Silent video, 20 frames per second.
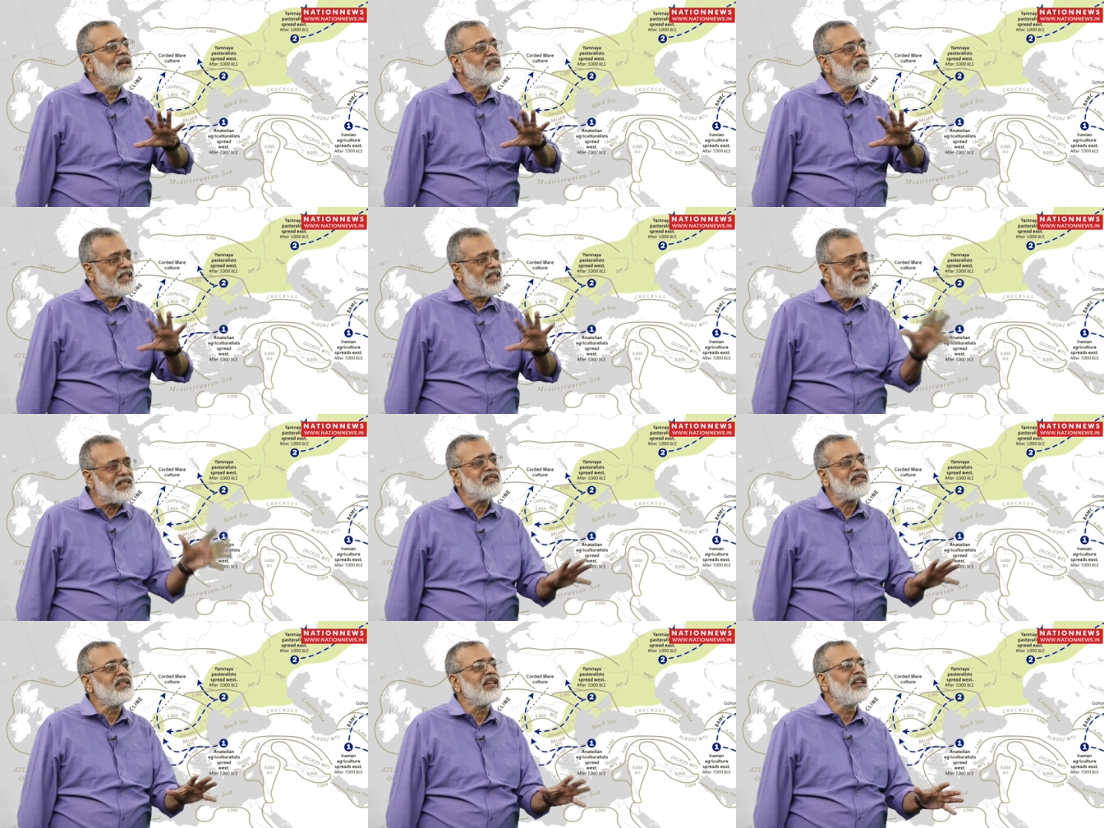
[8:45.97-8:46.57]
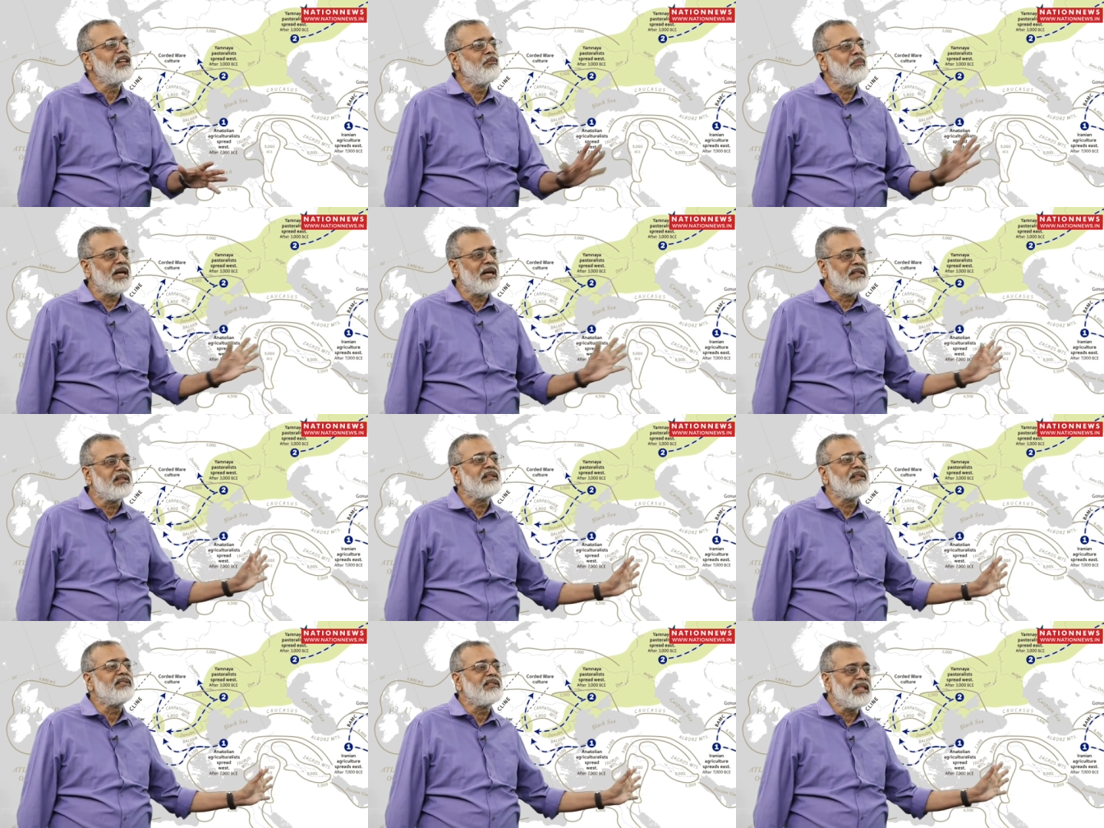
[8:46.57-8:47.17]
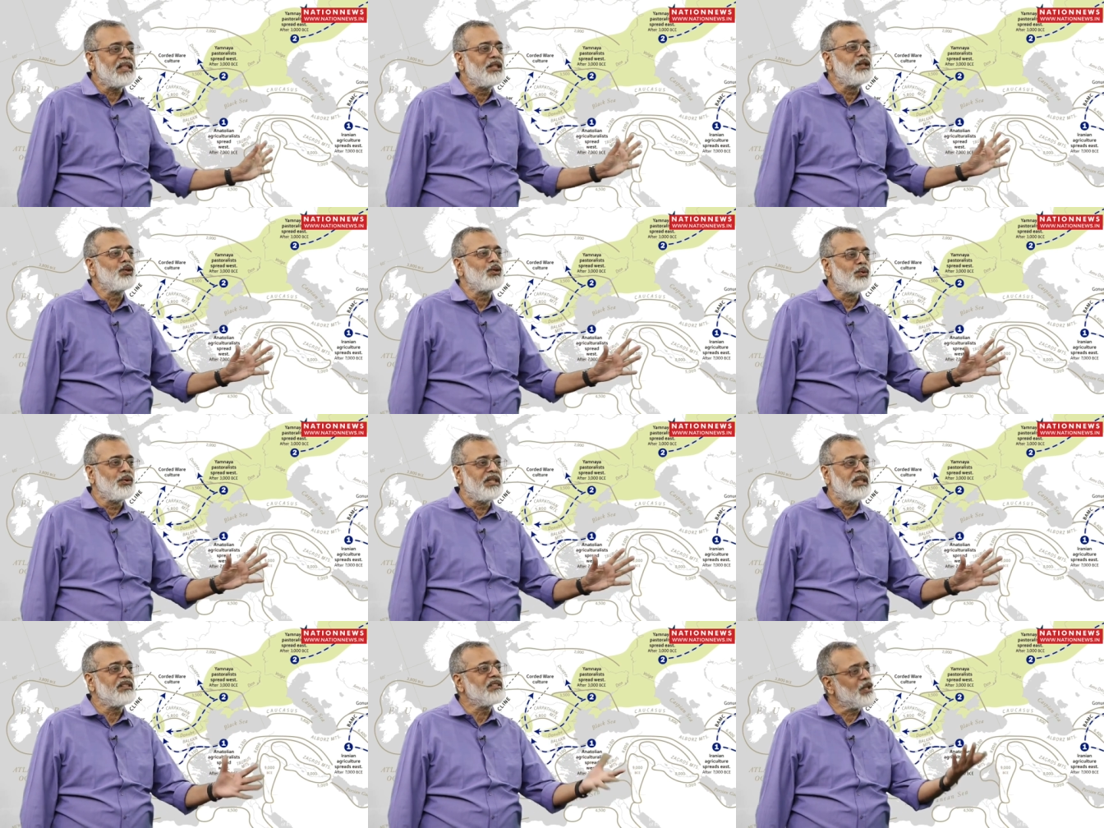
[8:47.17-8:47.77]
statistical methods
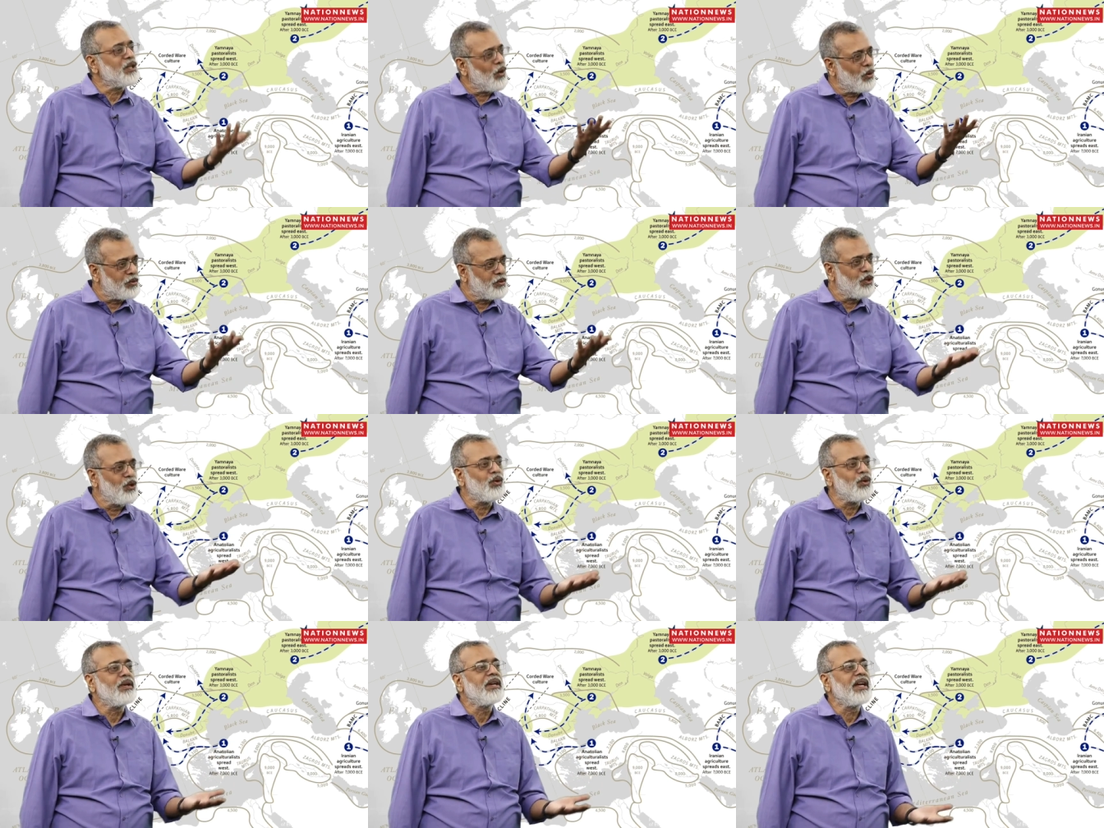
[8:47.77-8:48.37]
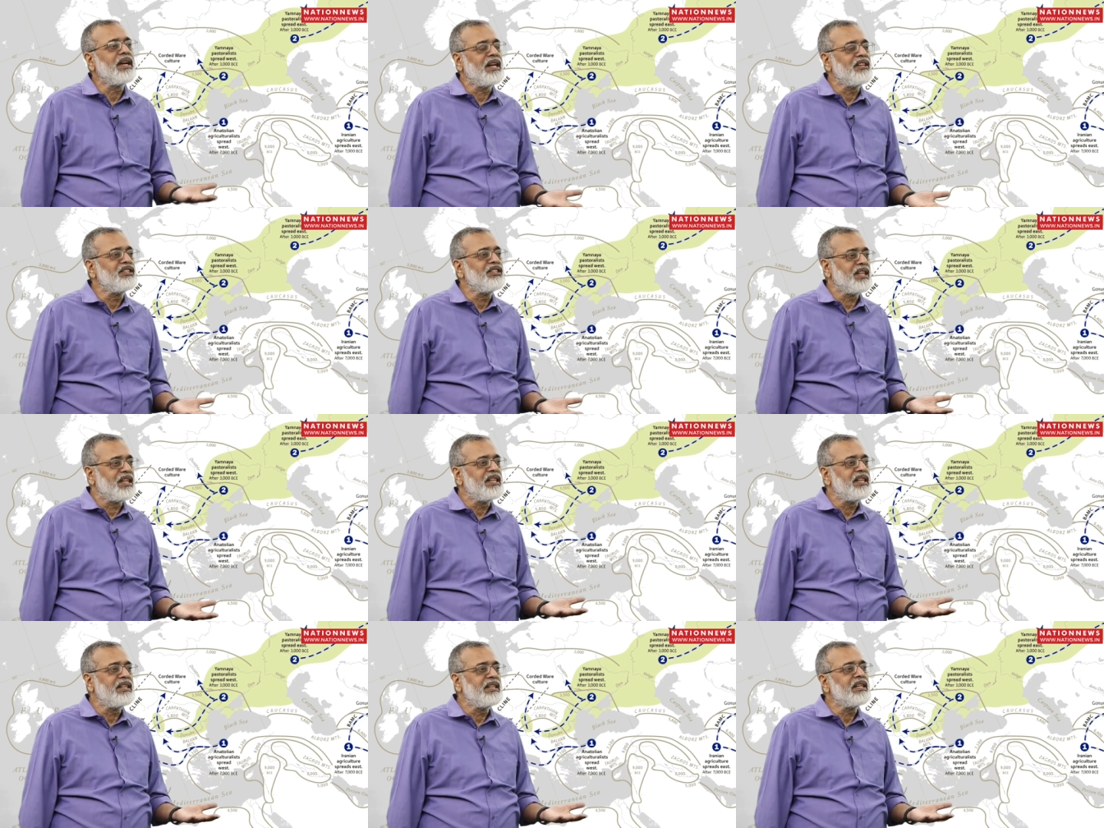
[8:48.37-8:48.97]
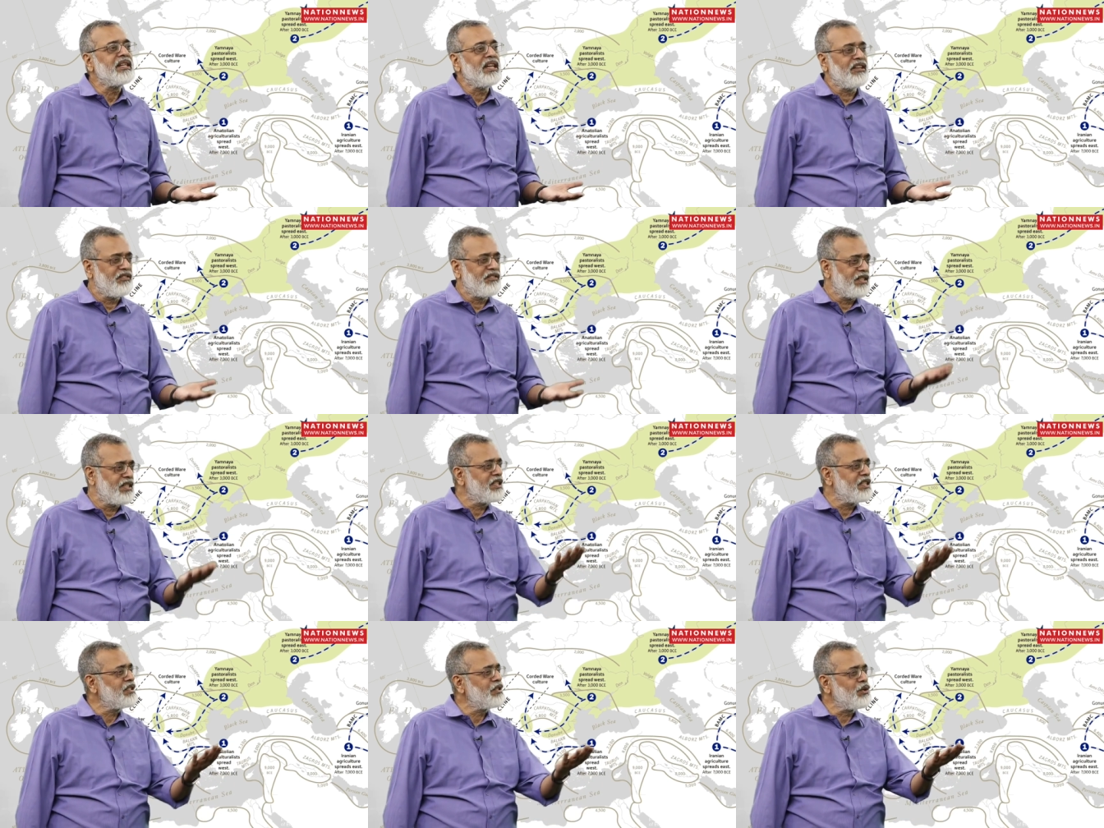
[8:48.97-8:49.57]
into this and also looking at genetic
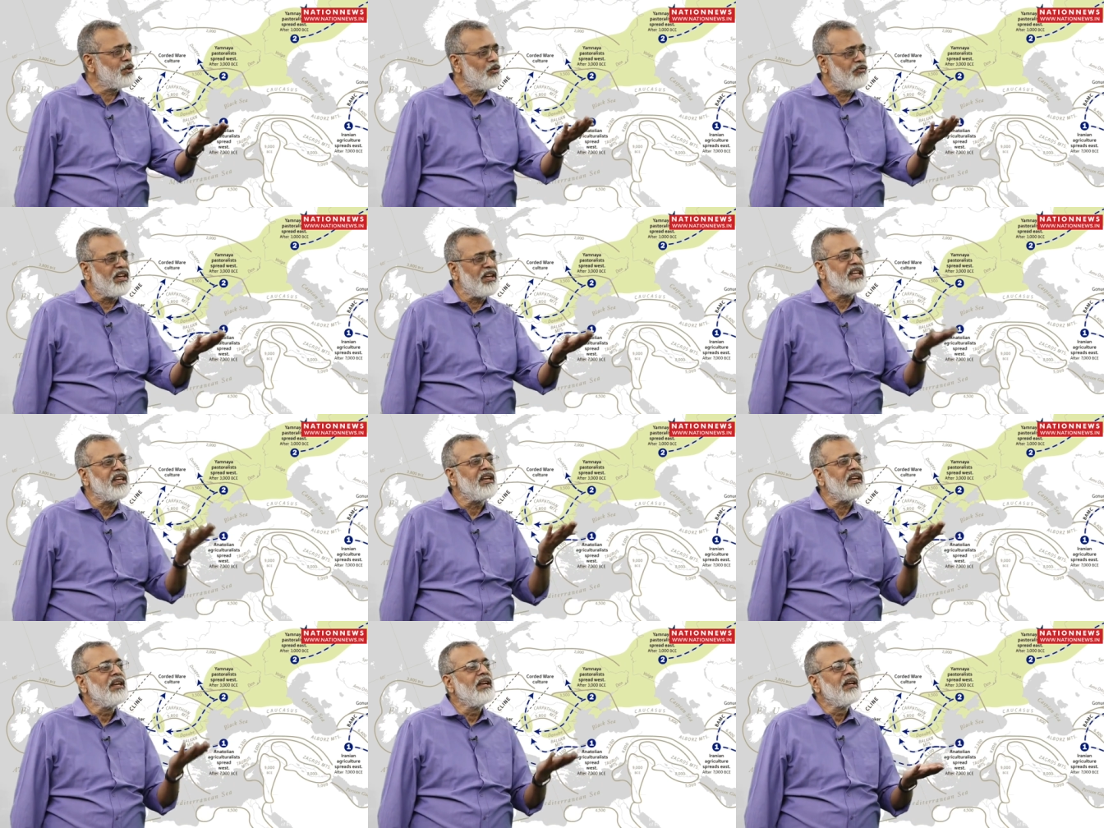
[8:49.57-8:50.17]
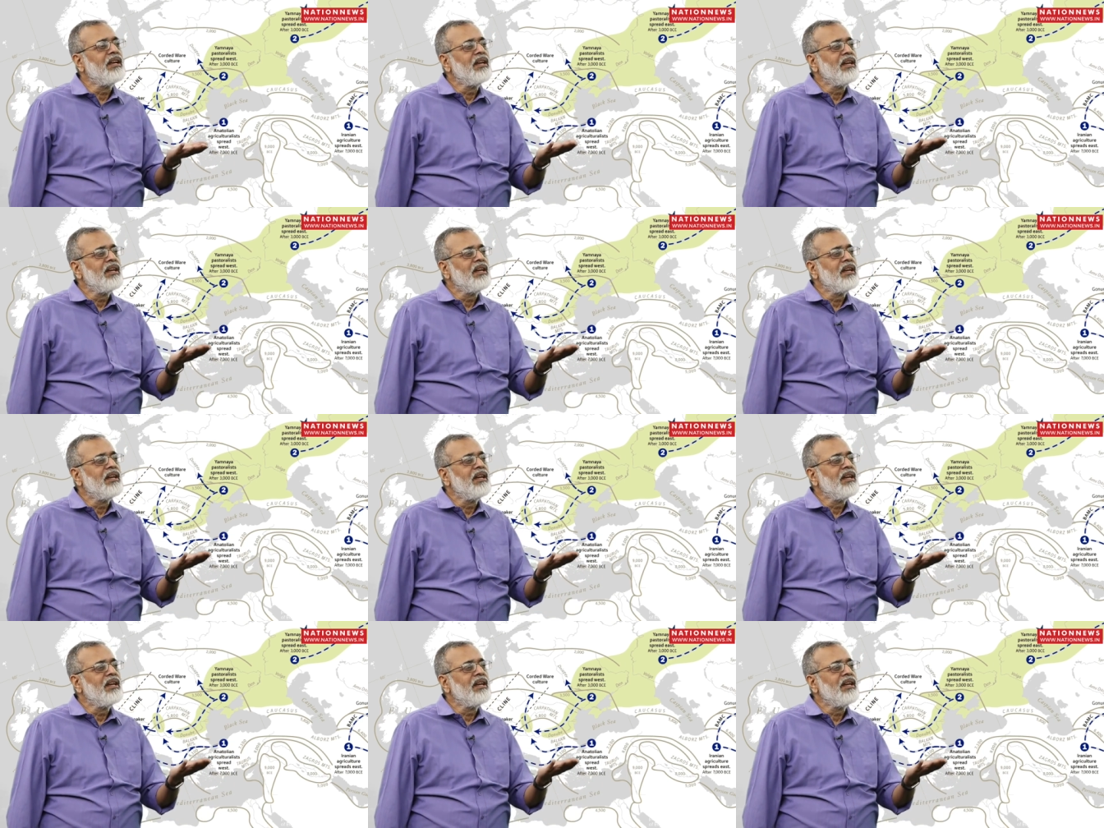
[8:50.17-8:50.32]
evidence, though very